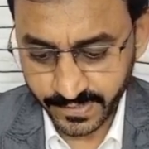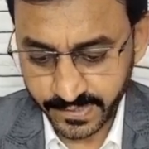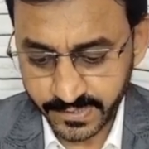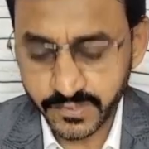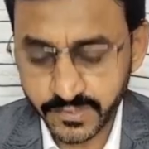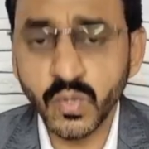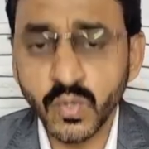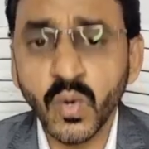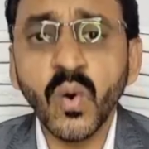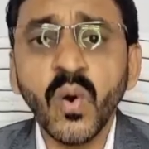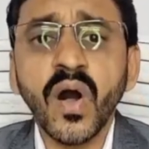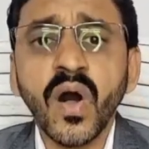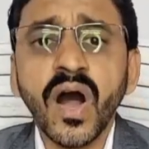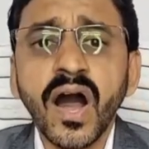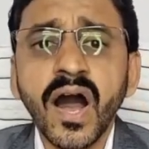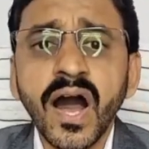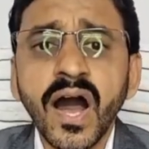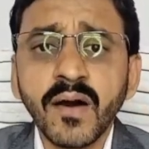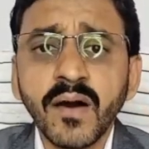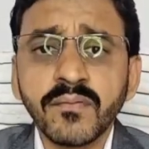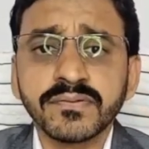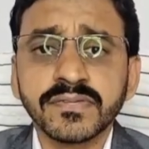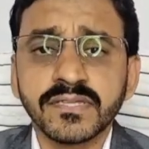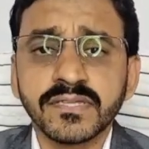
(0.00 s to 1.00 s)
So
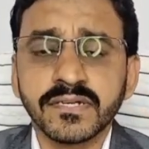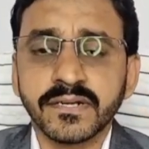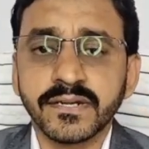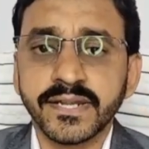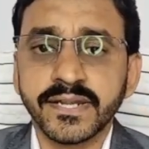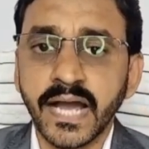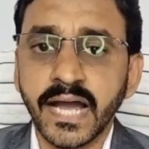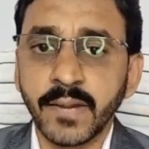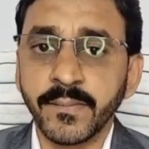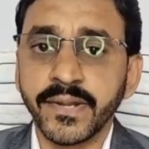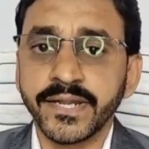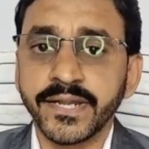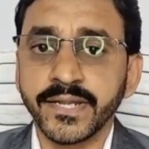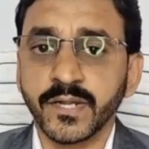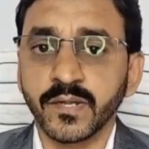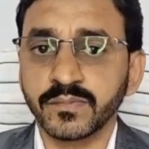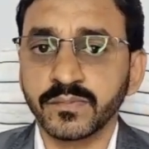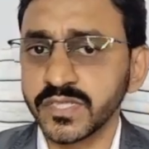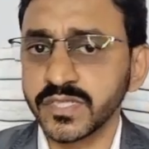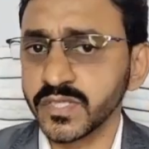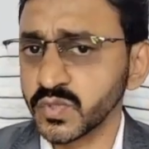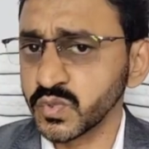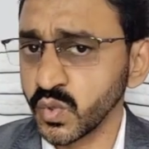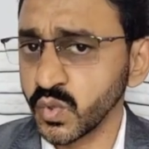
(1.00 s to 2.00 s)
half the diameter
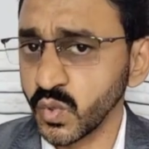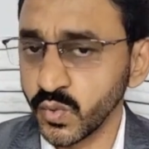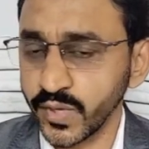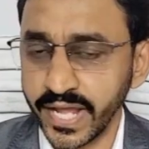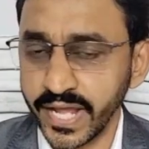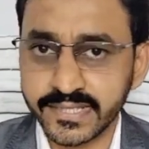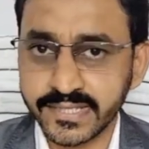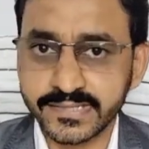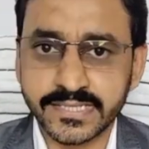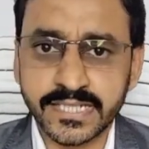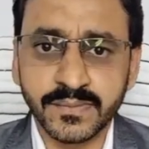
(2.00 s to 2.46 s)
of the thorax.